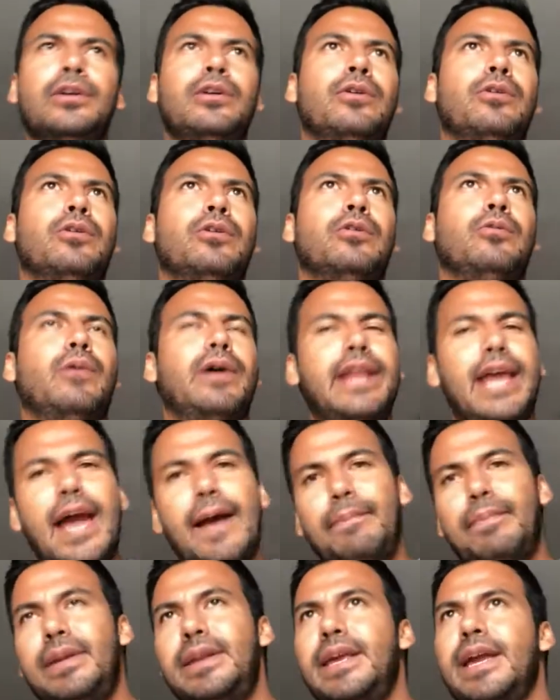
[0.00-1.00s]
or what
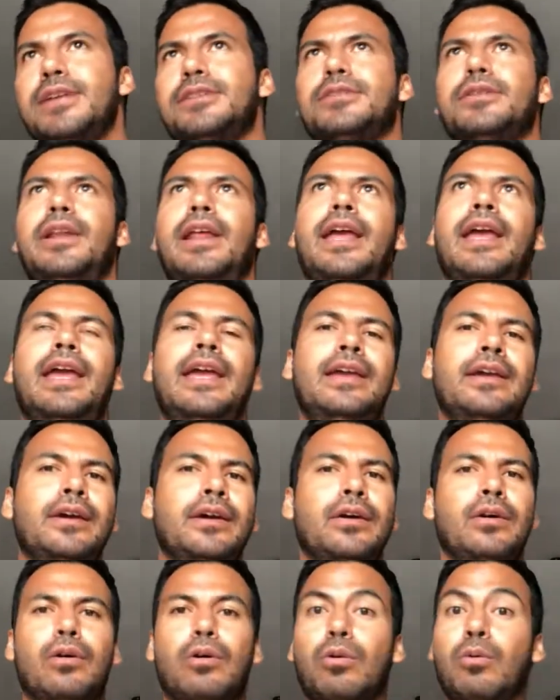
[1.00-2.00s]
happened yesterday,
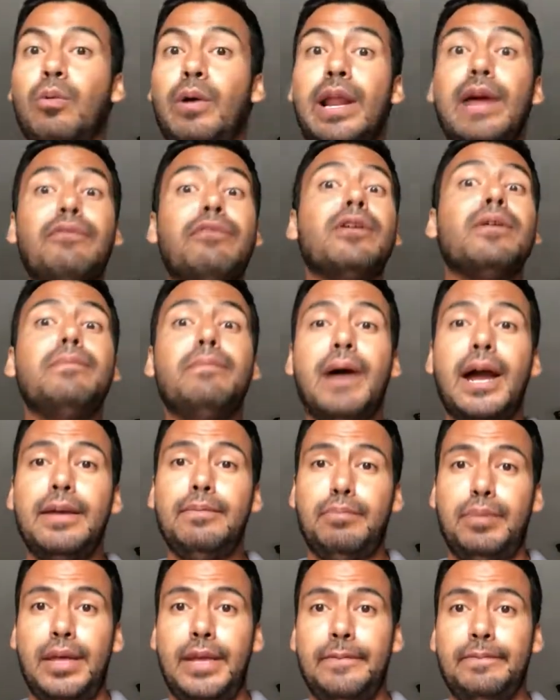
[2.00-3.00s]
or whatever it
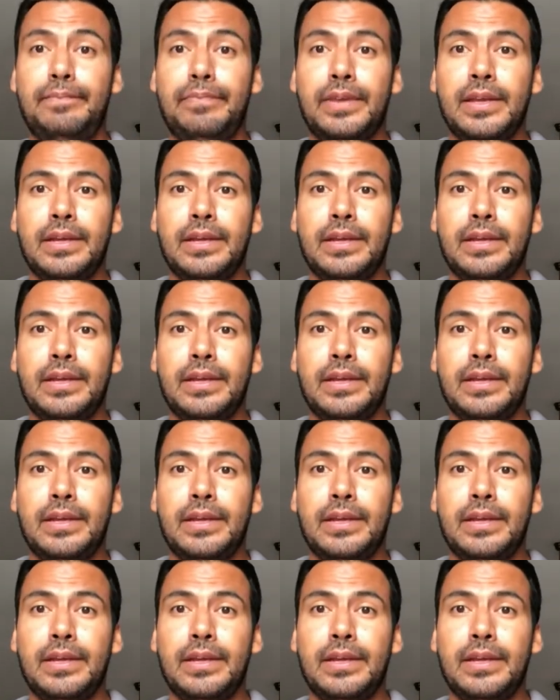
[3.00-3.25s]
might be,